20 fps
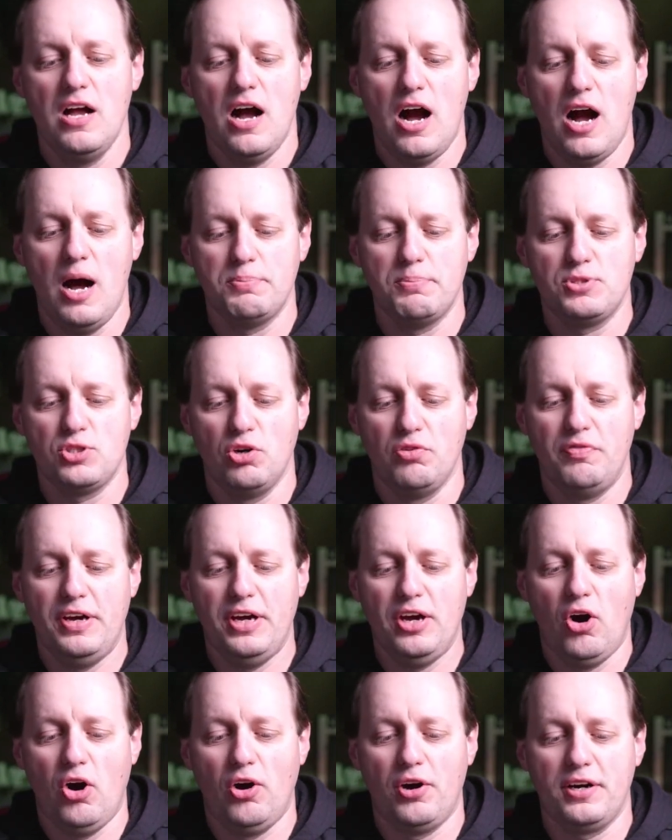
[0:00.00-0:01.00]
Um, so
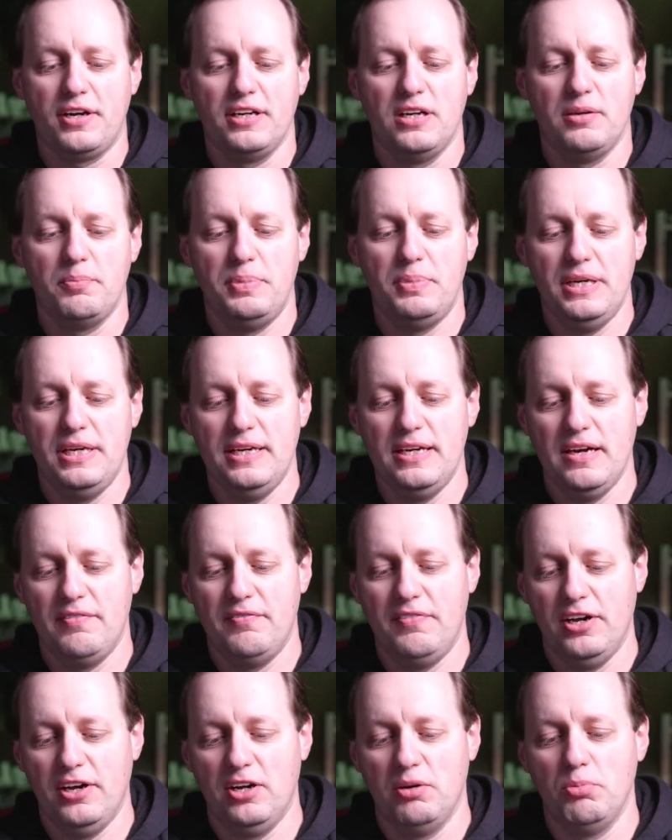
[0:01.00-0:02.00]
they are going to be
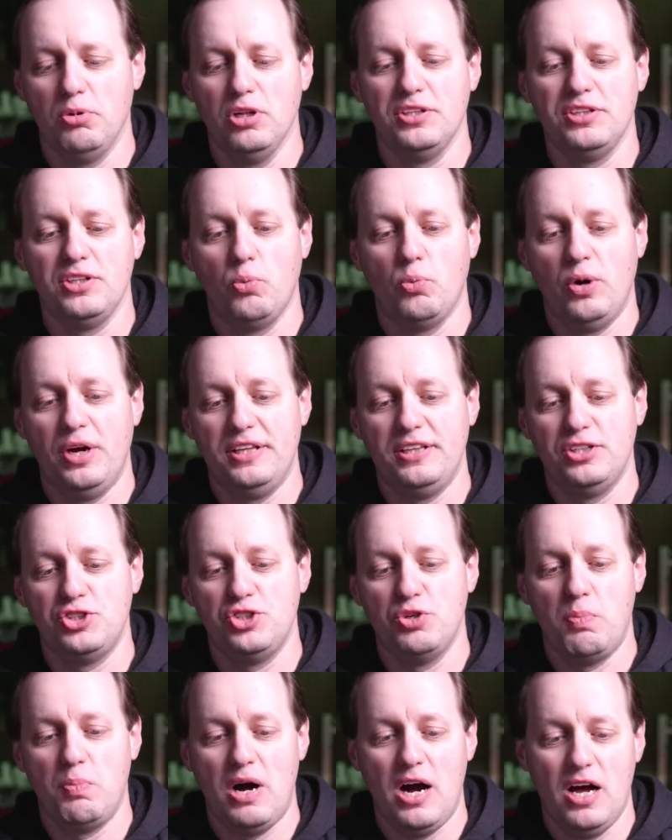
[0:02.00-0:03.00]
available and the way that
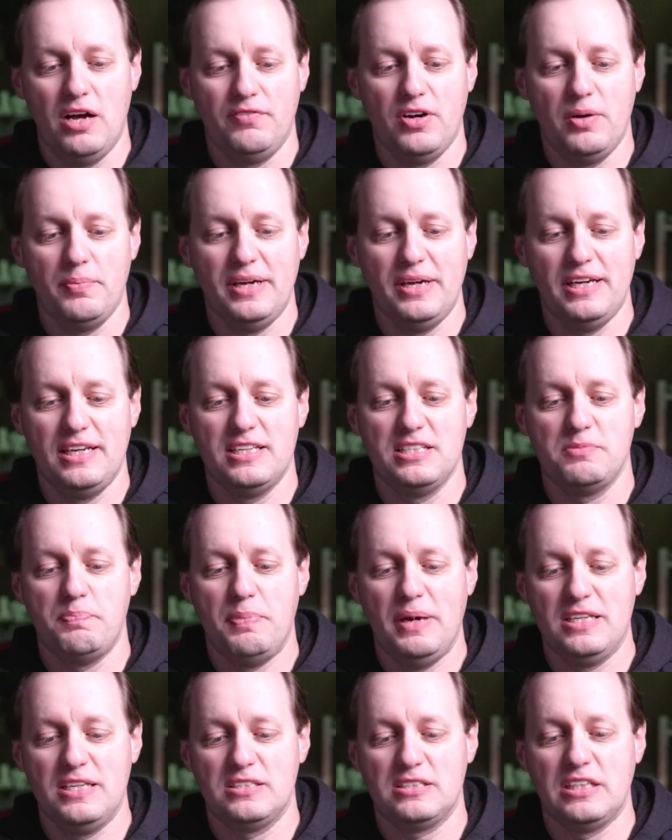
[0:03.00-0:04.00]
you buy them is
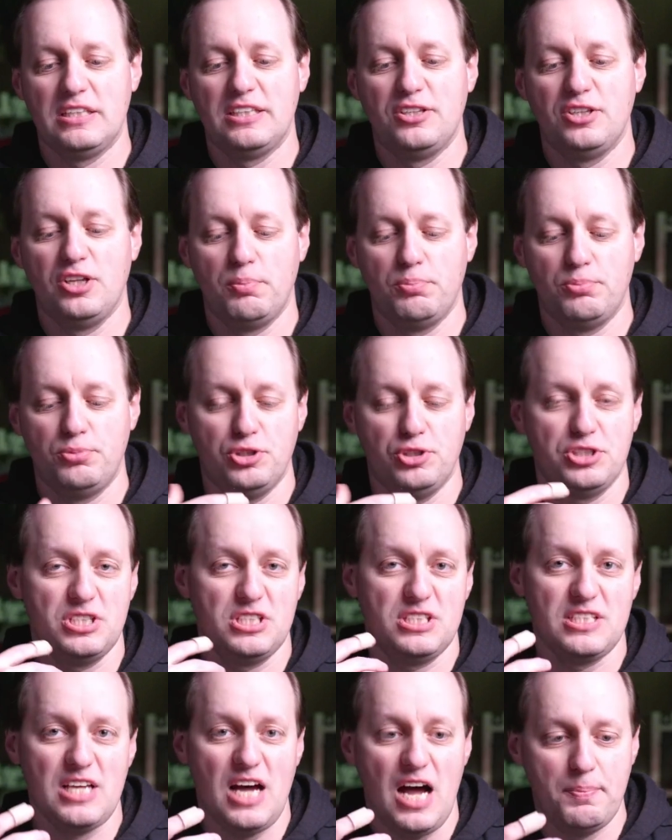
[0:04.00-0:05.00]
based on the number of
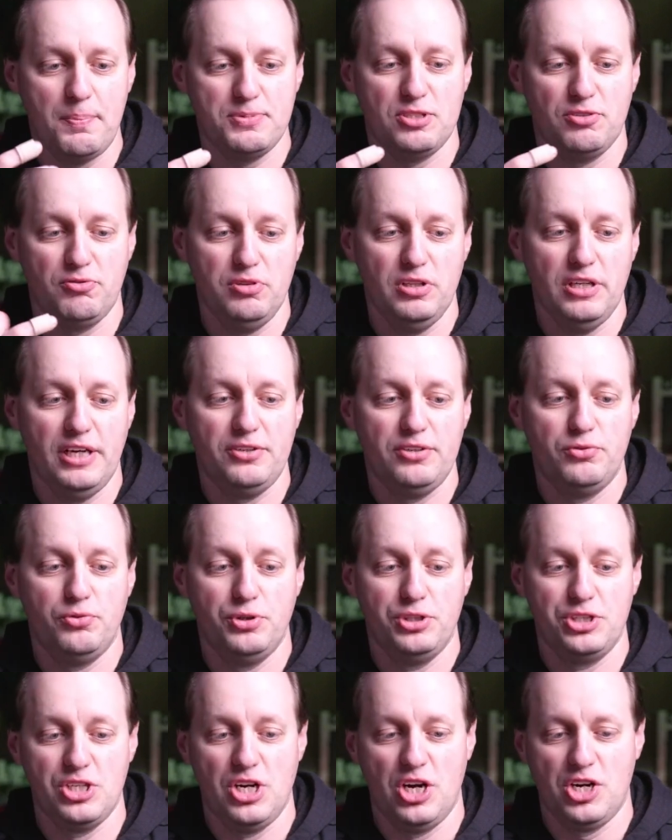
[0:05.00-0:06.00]
stops of light
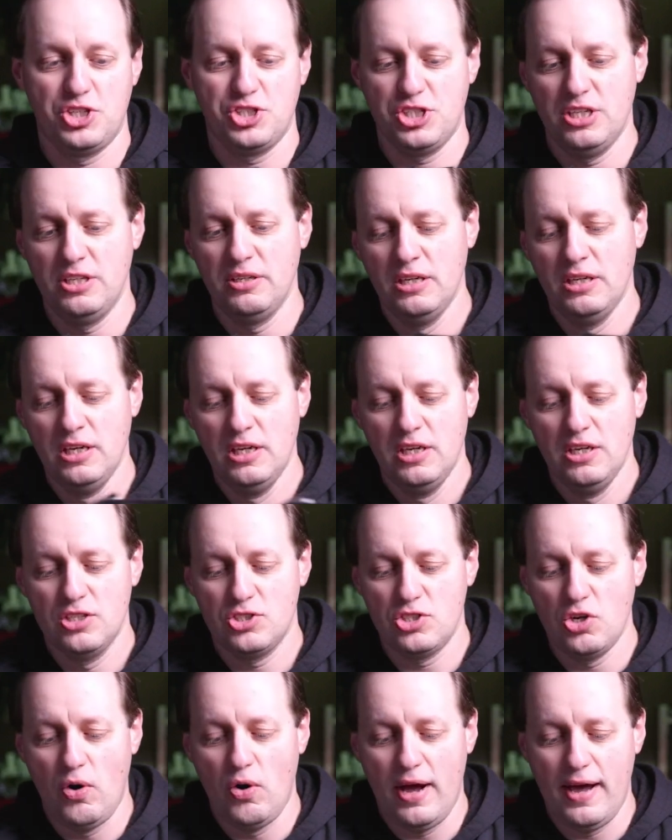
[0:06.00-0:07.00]
reduction.
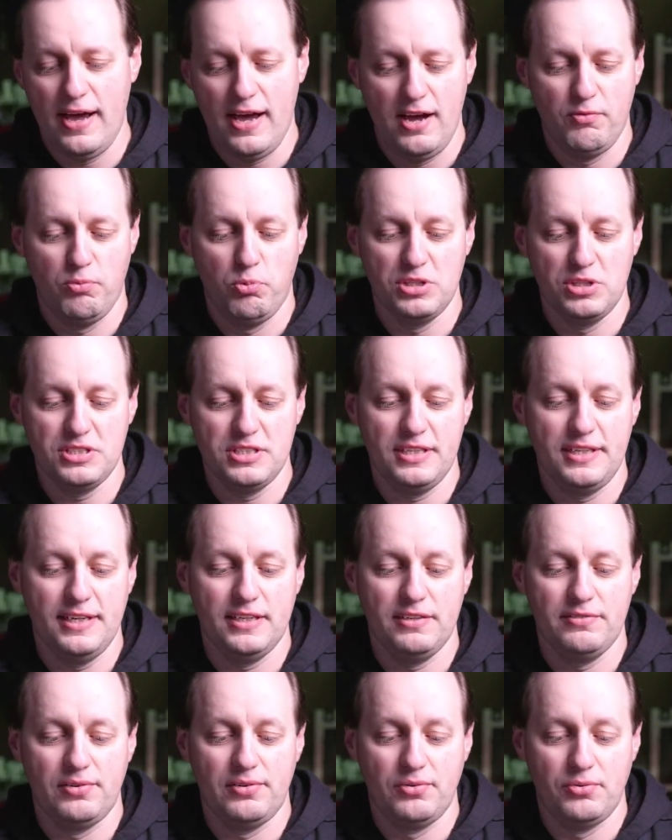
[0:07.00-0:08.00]
So I have once
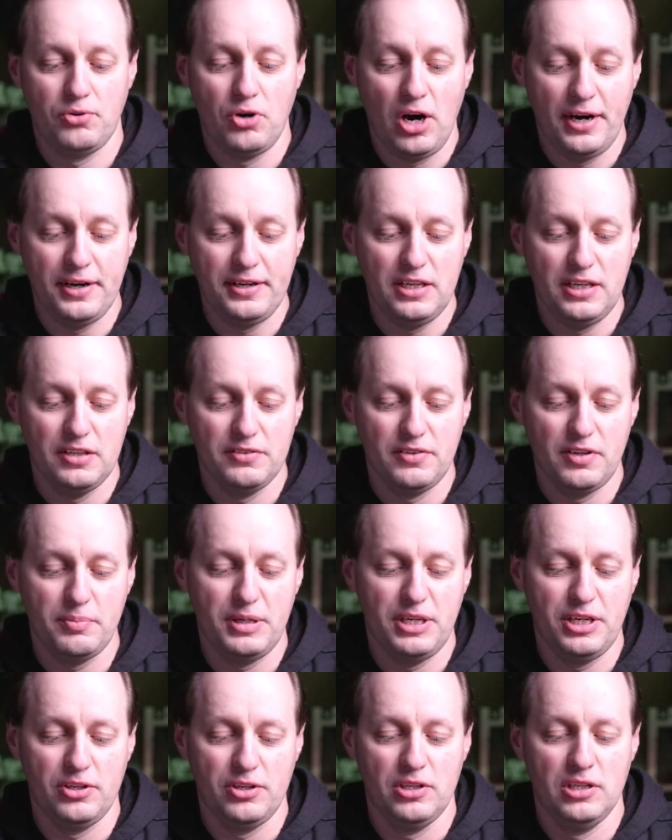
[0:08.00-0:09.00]
again a variety of them
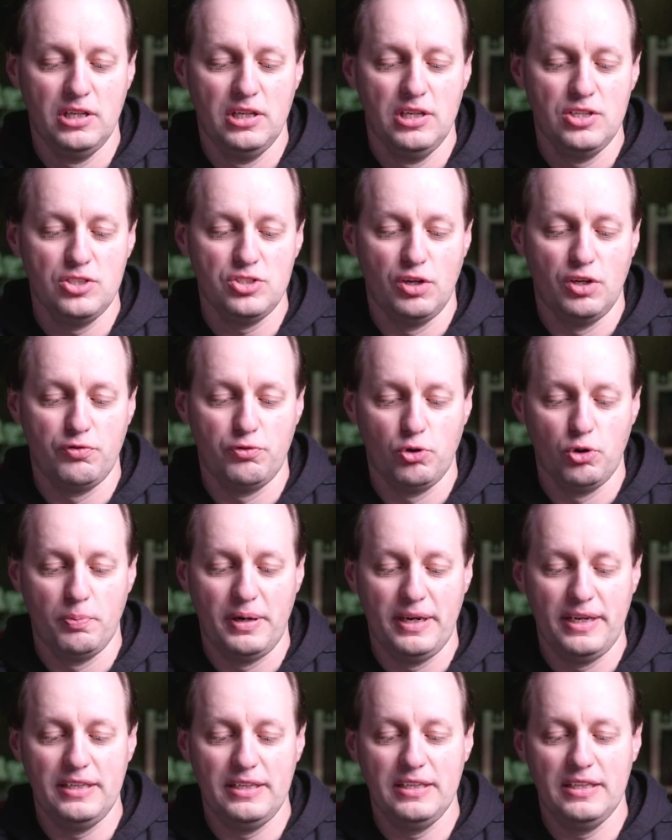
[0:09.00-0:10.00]
here. So for
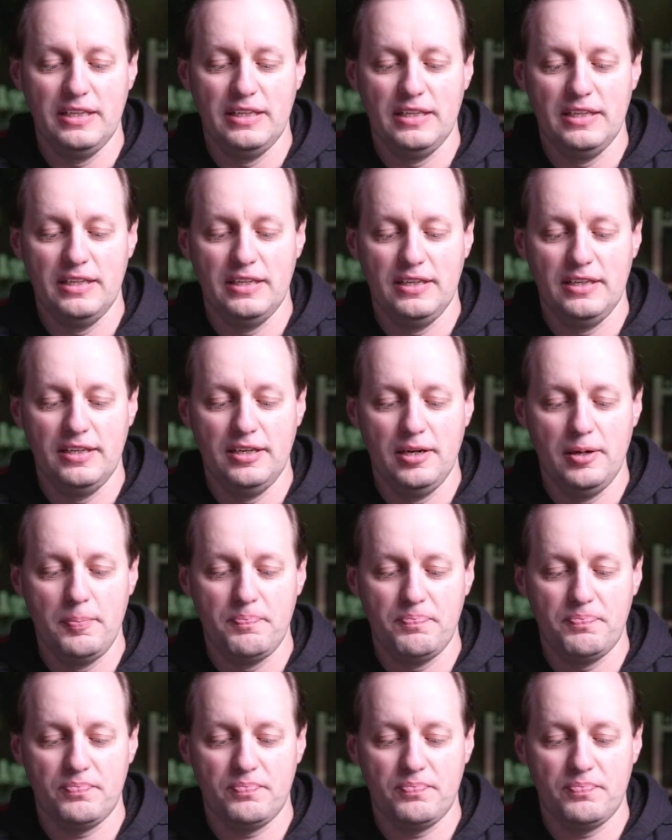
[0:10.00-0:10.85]
my, uh,